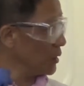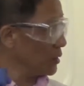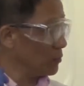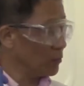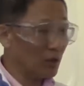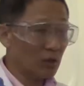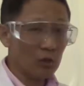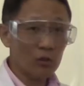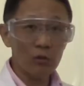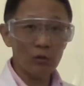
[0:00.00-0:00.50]

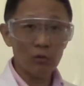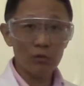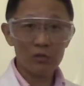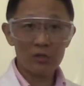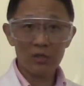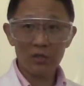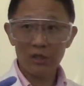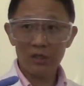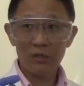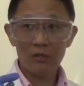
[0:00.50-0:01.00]
reduced
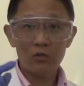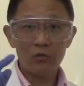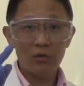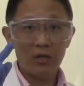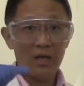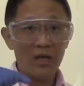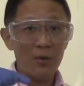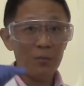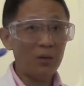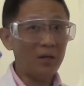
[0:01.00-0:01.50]
into
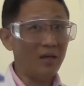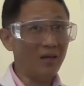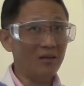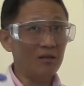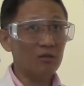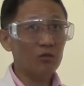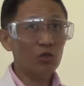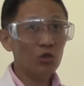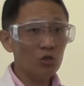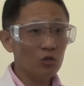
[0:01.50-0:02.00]

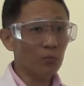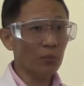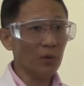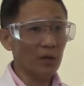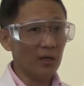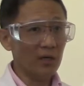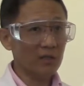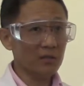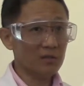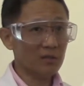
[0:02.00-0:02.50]

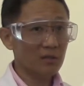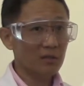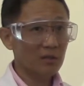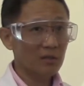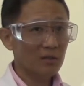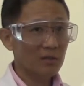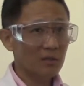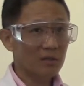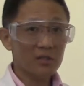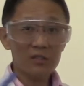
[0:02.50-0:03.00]
Mn2+,
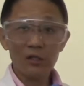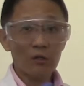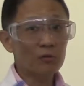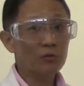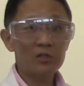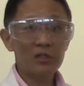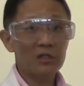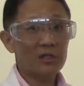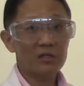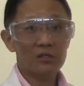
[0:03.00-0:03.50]
the
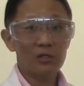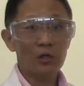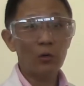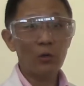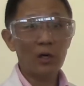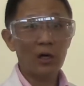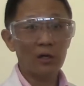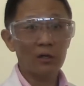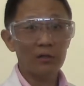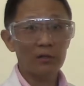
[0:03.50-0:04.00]
solution has no
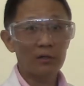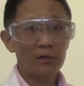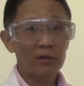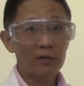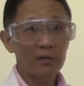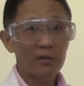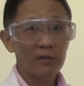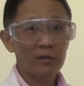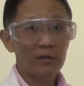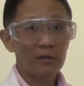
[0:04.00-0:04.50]
color.
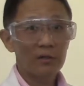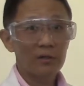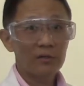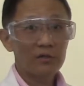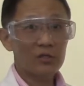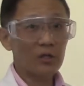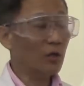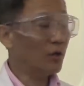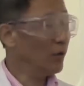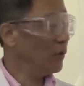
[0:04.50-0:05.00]

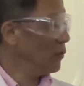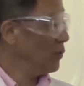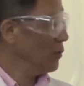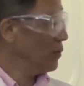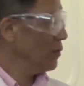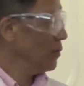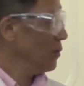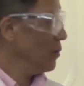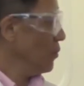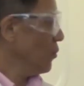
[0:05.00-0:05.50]
So
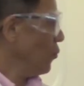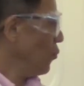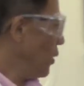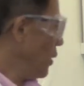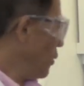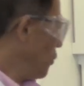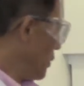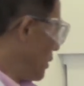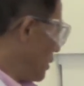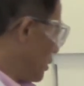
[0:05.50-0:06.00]

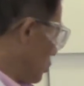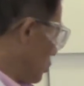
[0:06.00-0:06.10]
what we're